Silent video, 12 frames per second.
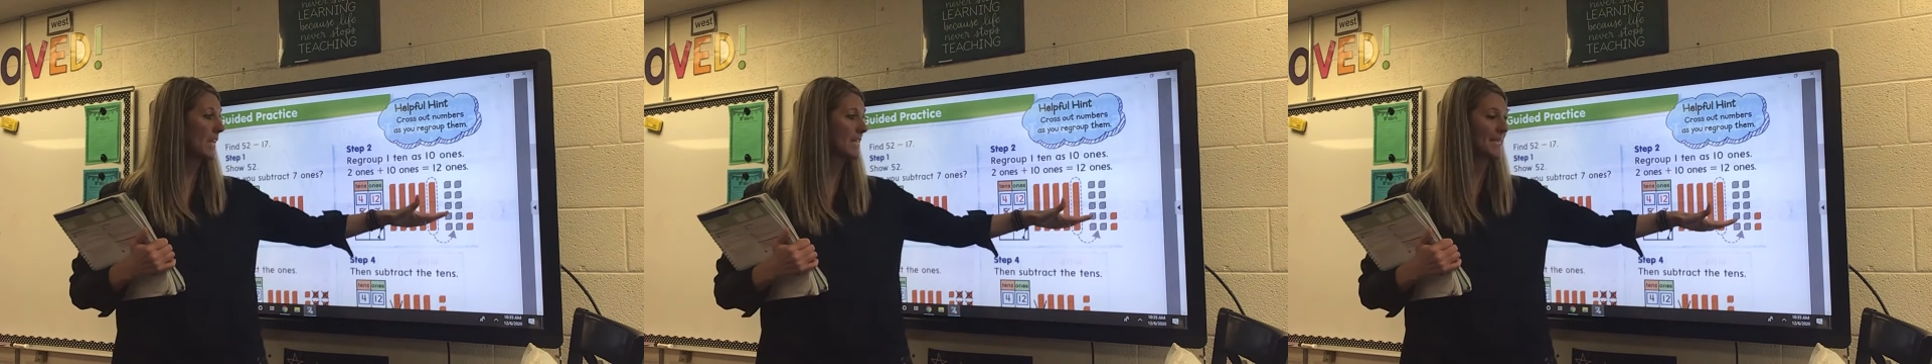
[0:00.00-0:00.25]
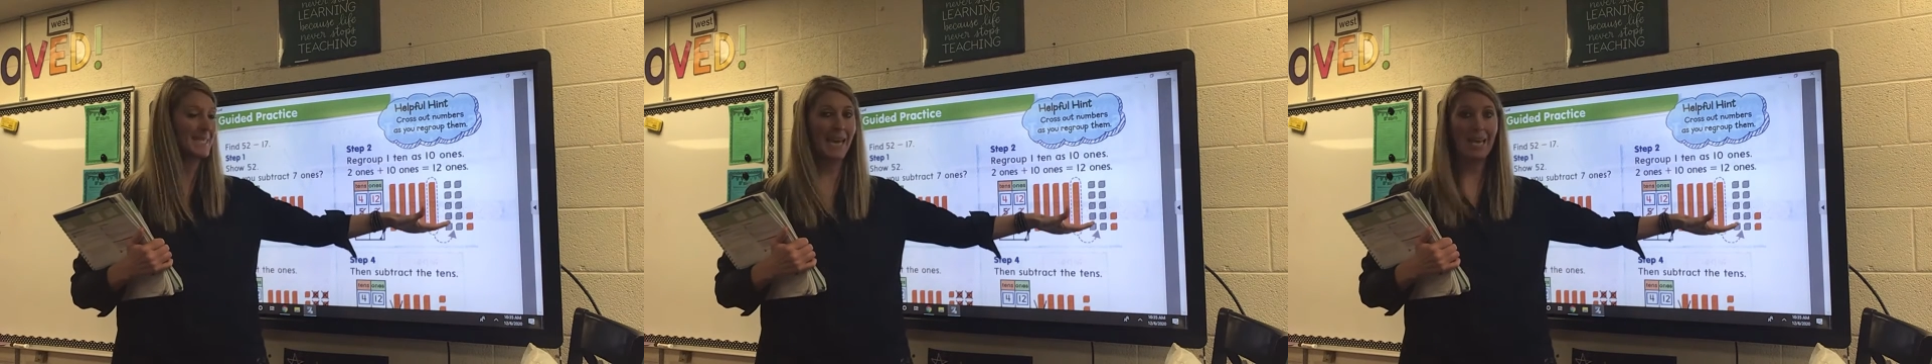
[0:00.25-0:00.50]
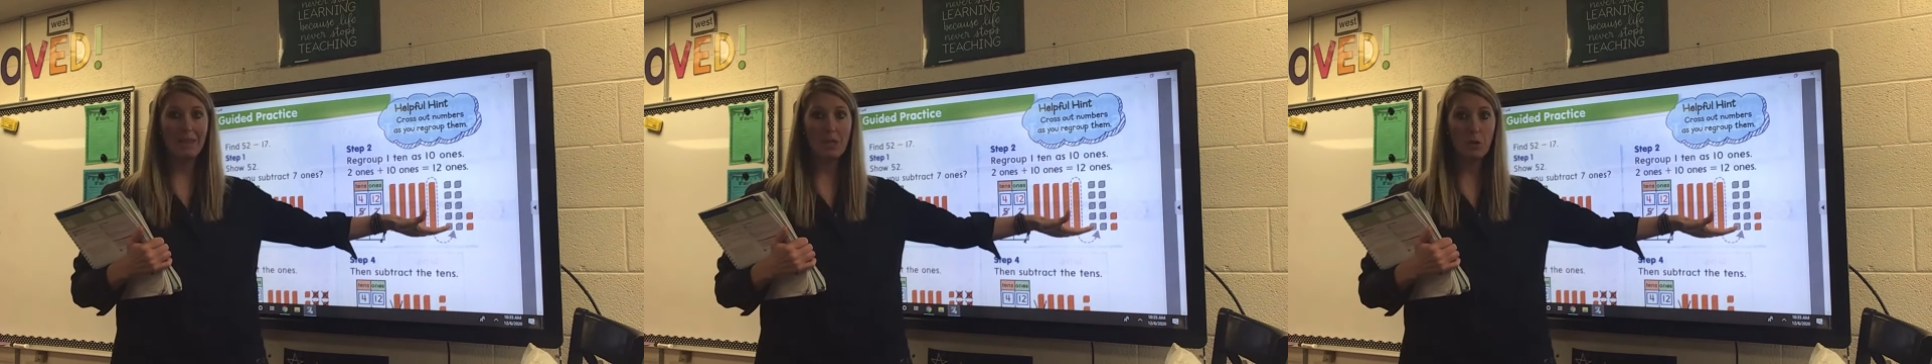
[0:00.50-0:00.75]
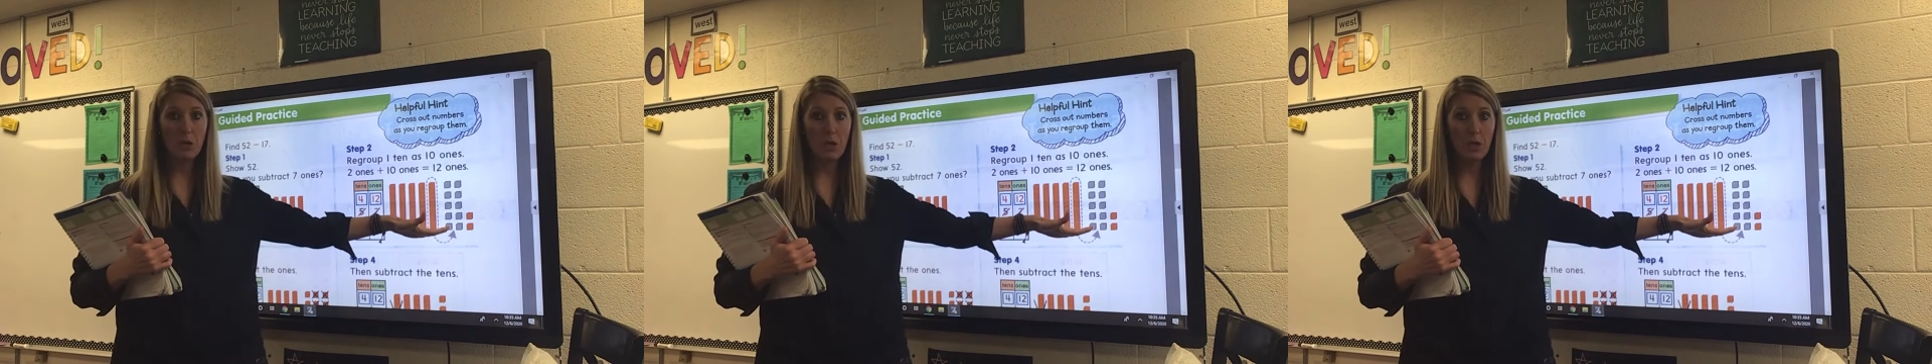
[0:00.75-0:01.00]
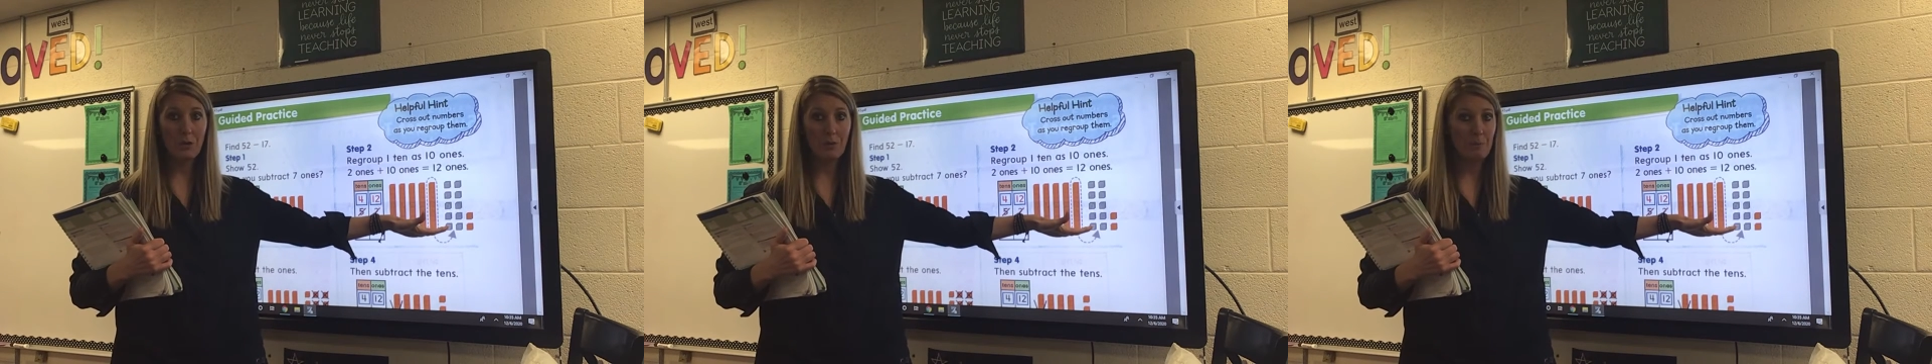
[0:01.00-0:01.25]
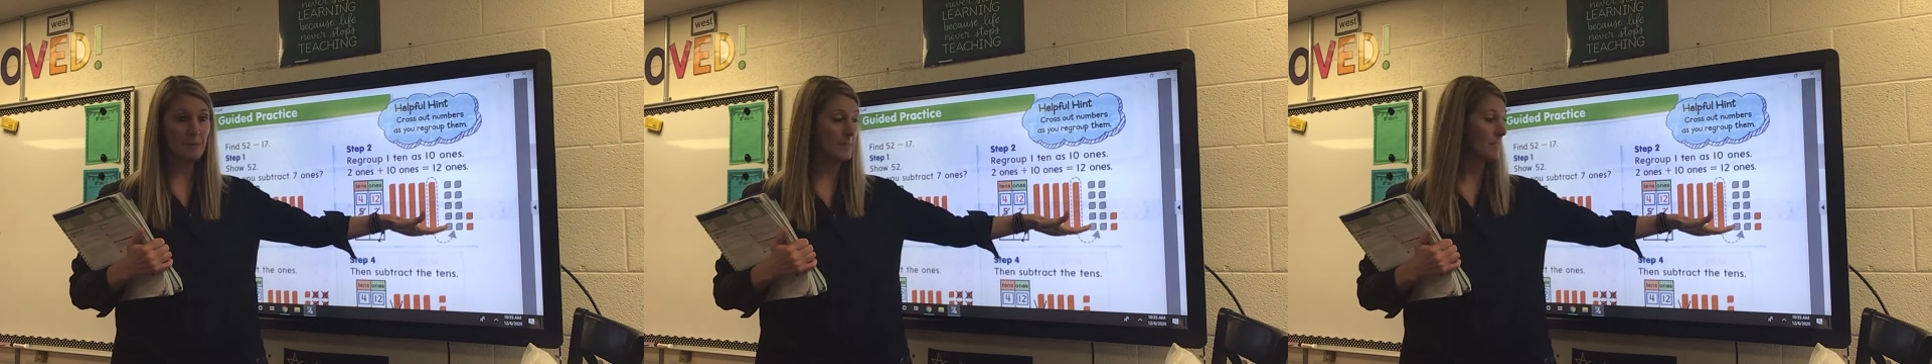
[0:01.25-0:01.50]
into 10 little
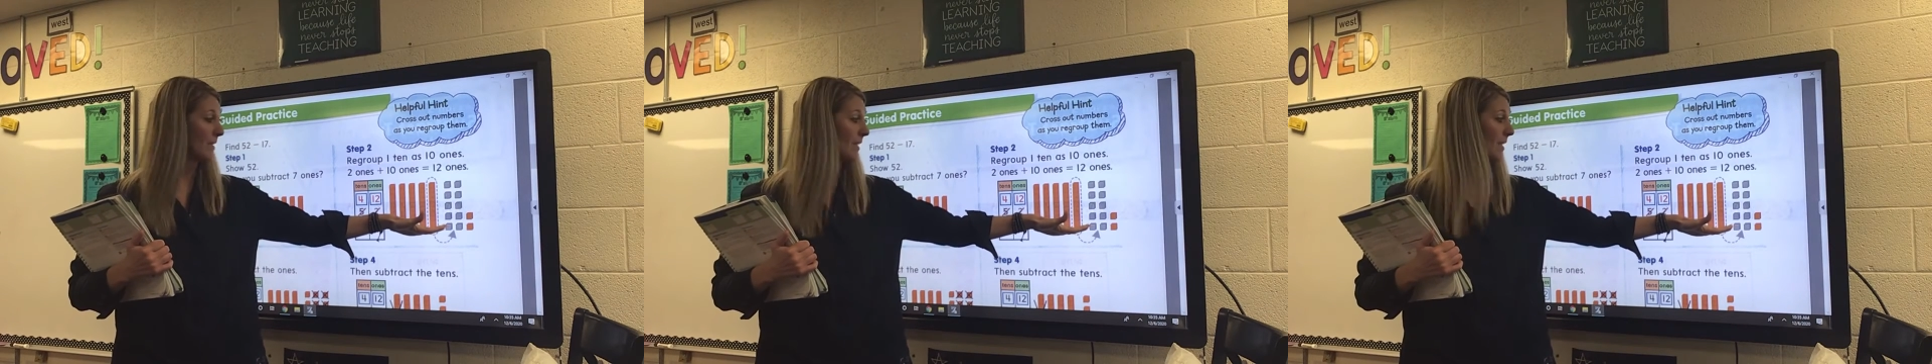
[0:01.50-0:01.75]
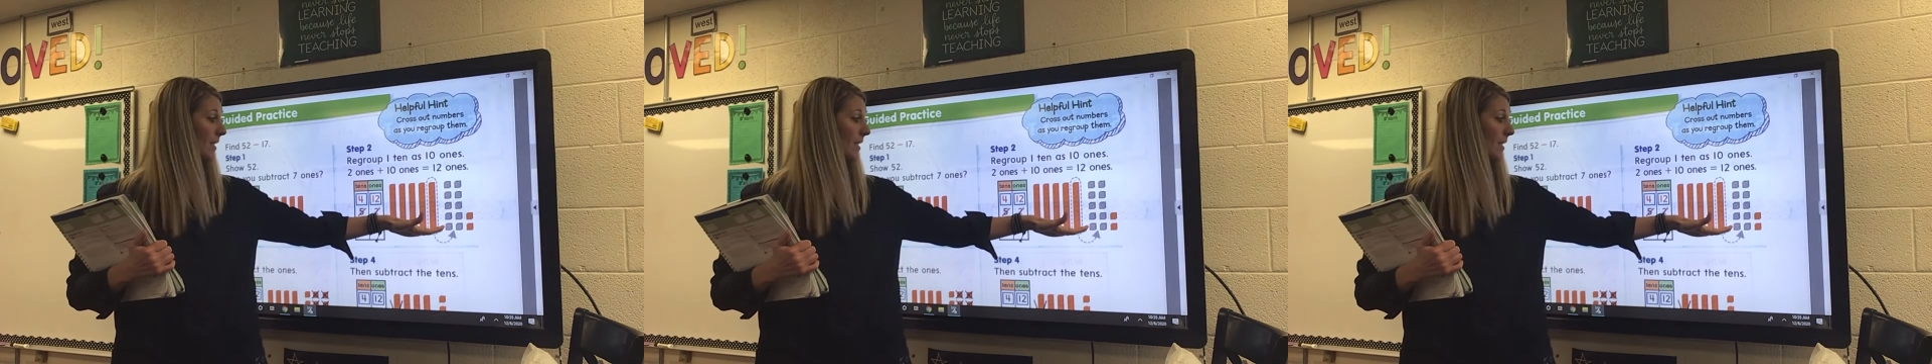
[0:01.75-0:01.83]
cubes.